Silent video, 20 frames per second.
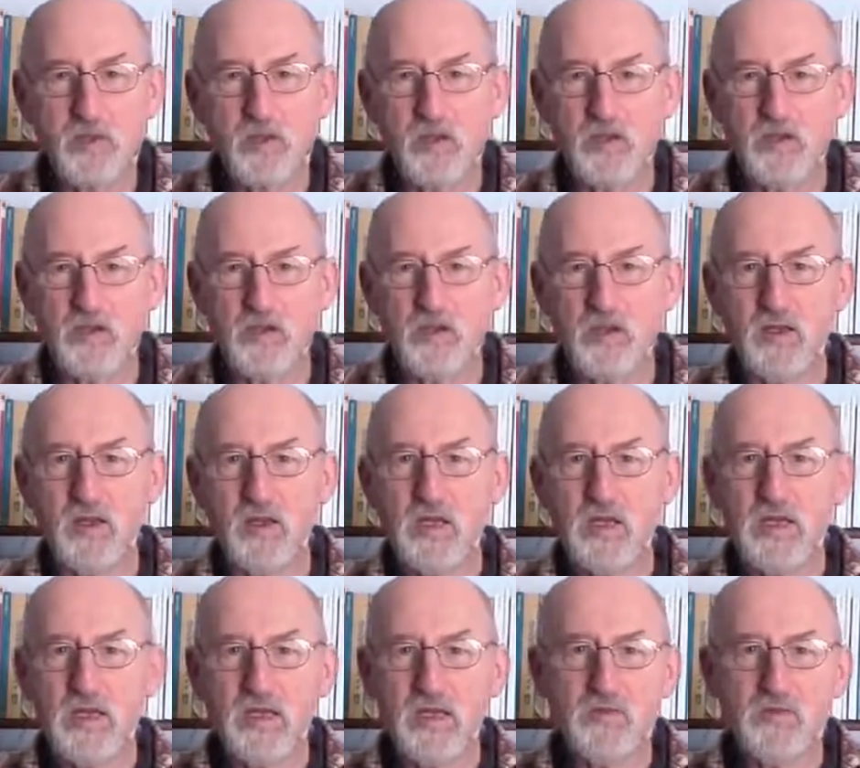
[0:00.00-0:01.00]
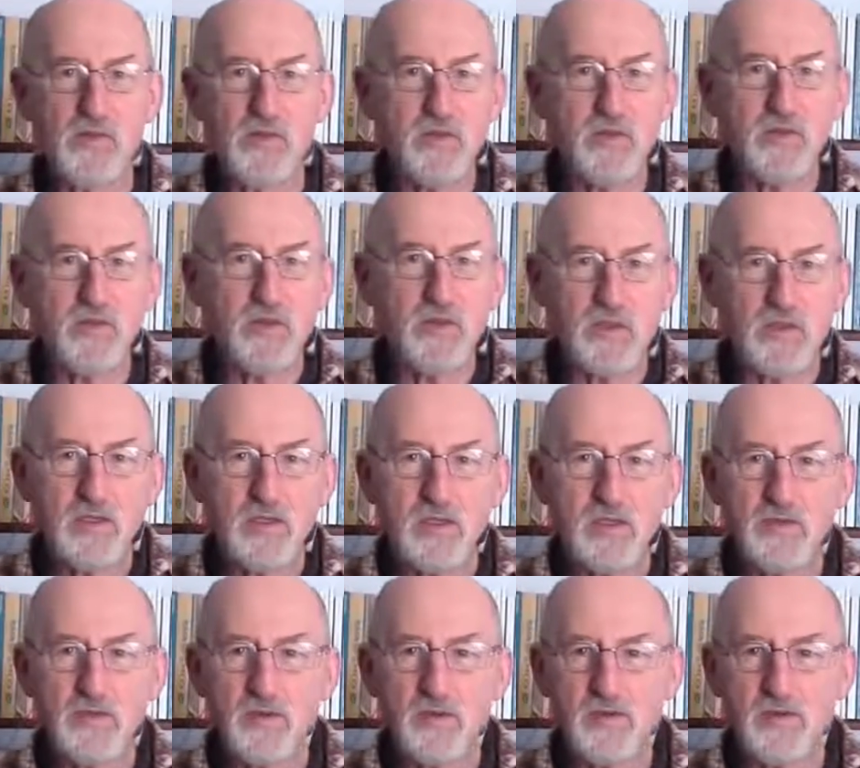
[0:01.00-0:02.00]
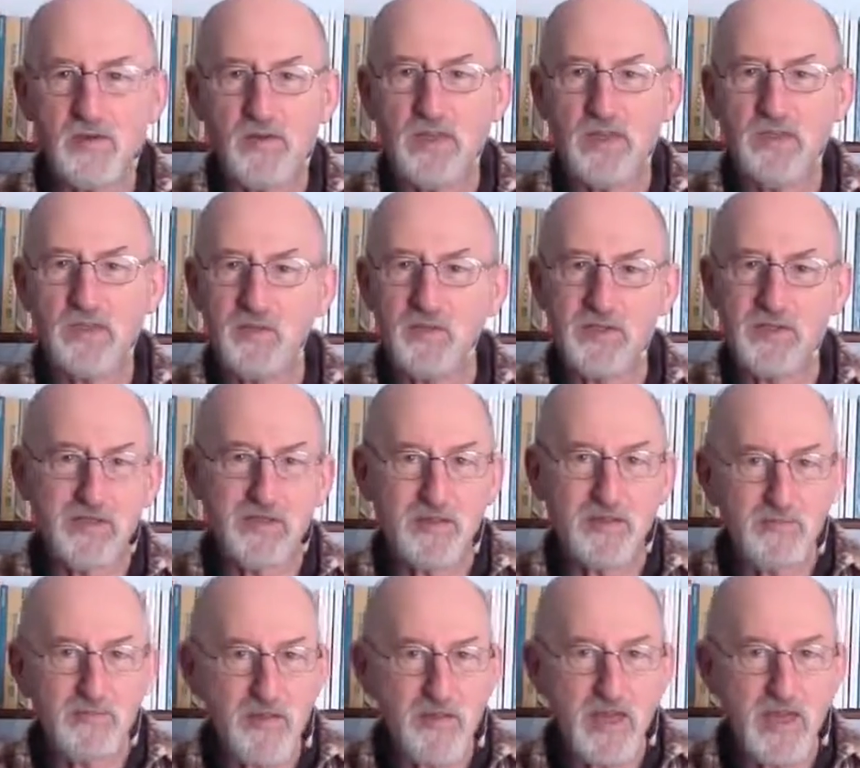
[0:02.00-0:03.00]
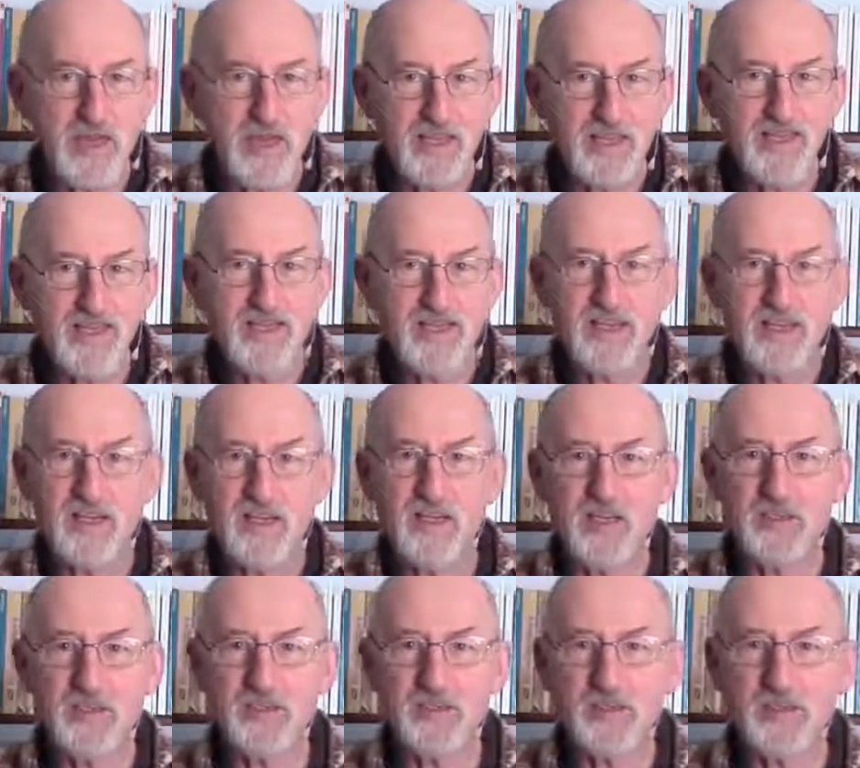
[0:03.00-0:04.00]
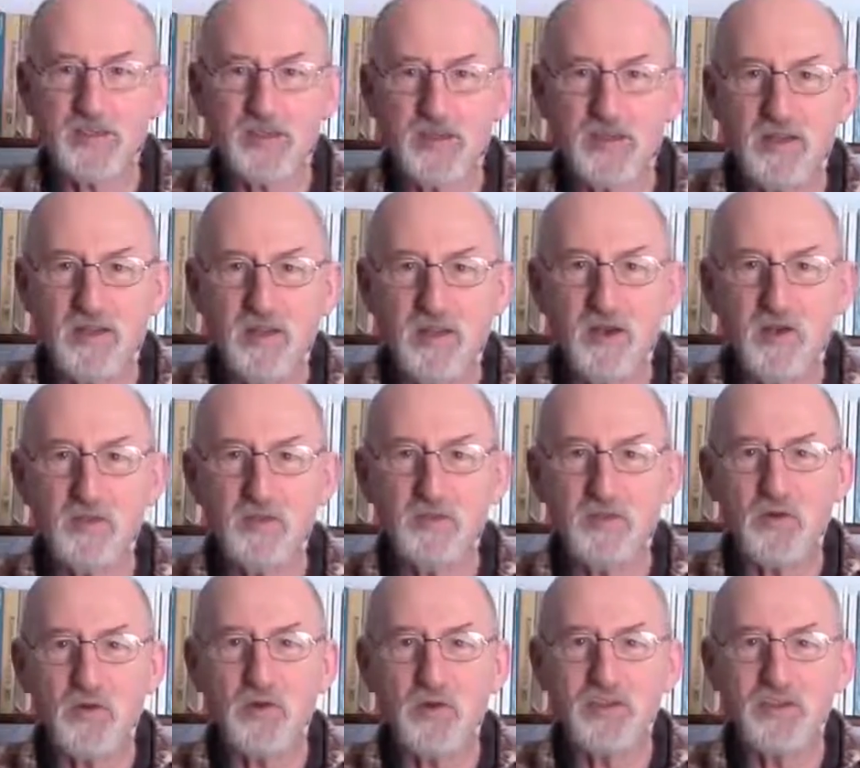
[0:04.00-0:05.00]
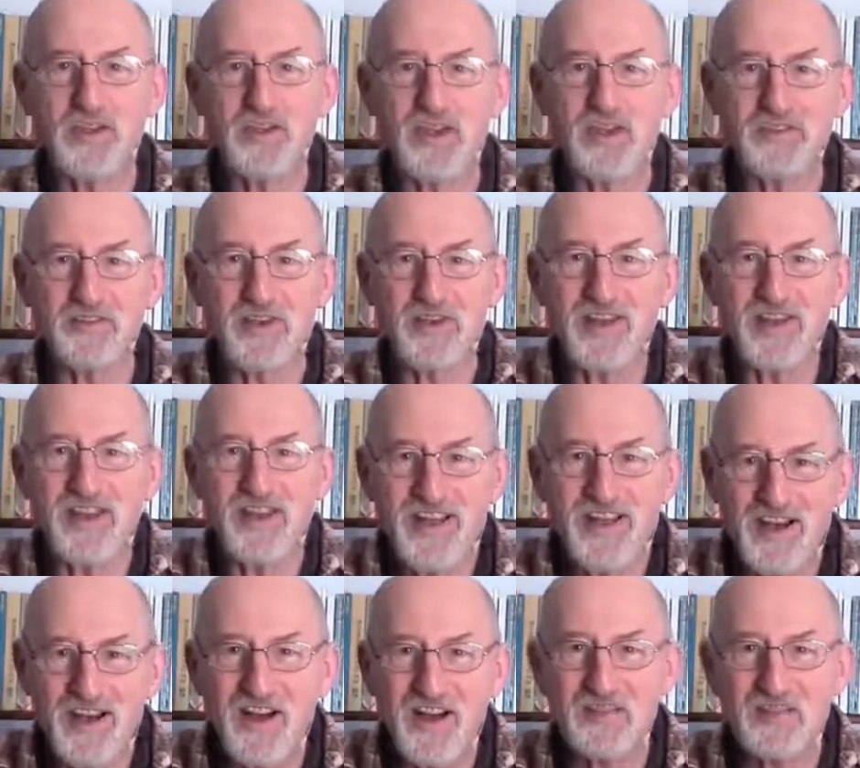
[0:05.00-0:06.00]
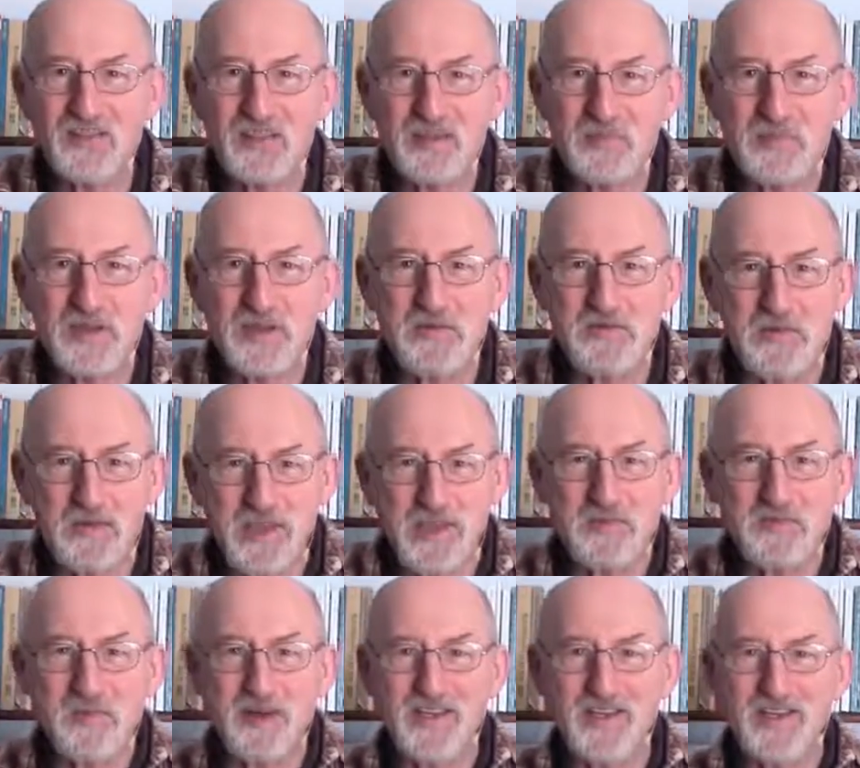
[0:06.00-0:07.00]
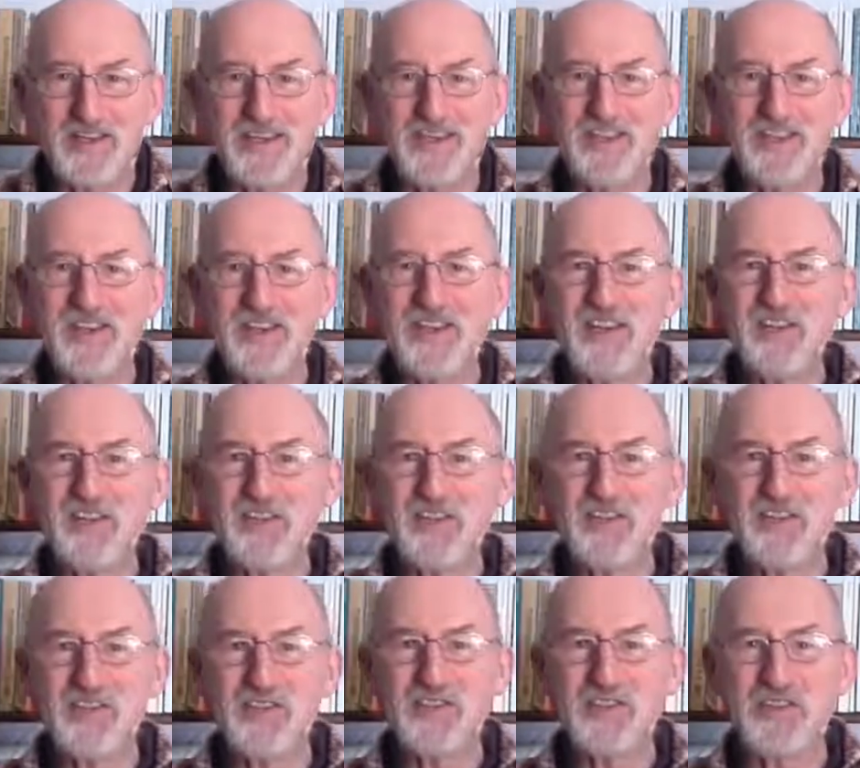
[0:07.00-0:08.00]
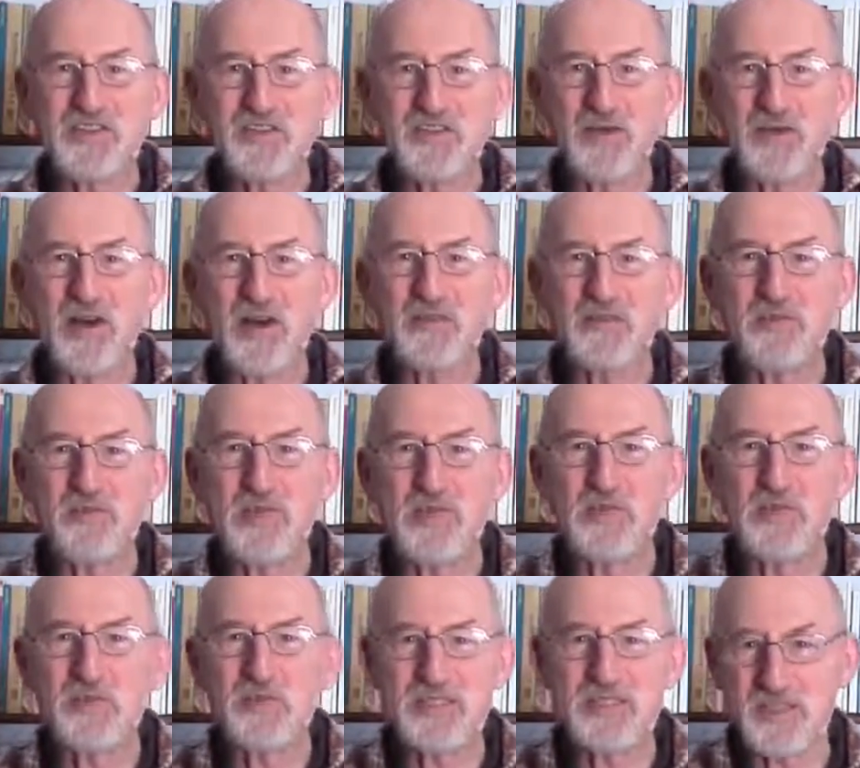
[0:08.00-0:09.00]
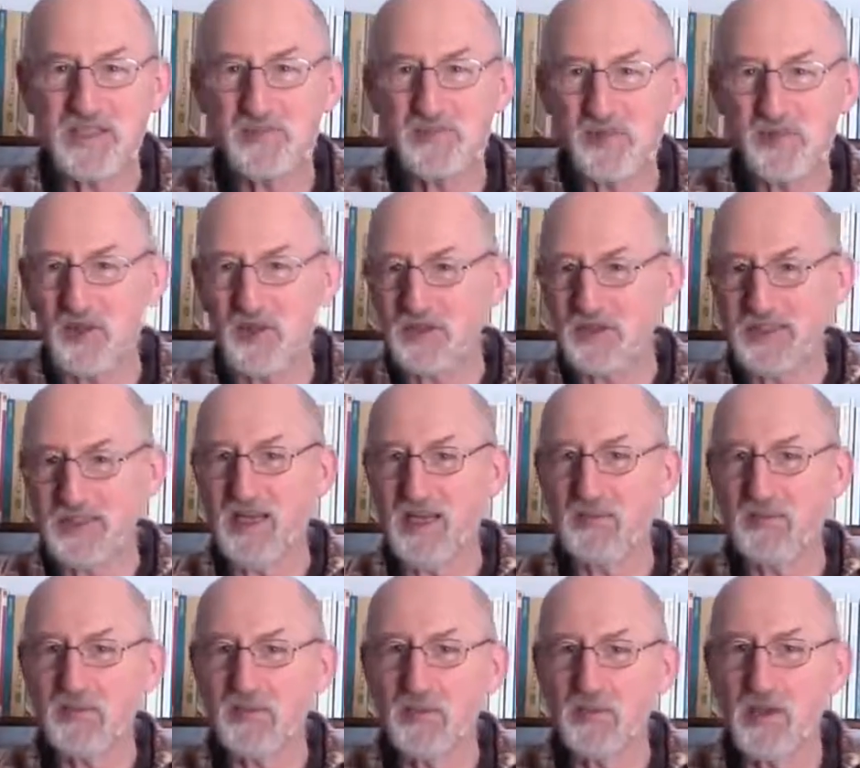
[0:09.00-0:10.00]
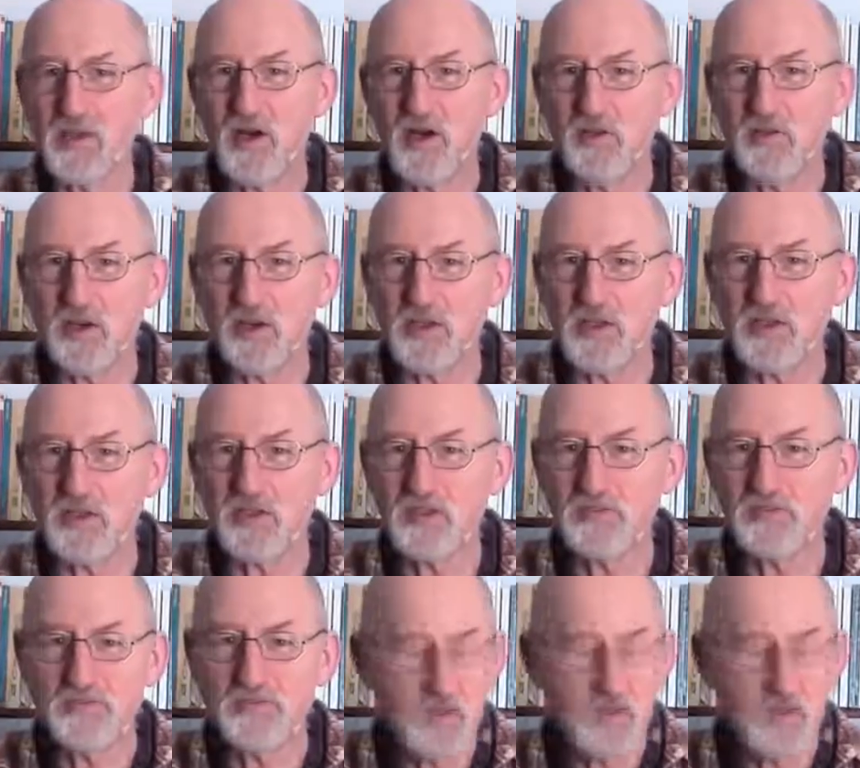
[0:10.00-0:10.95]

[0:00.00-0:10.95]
and if you're afflicted with the ringing in the ears, and unfortunately I've got a bit of ringing in my ears that's just the right frequency that blocks out some of the harmonics.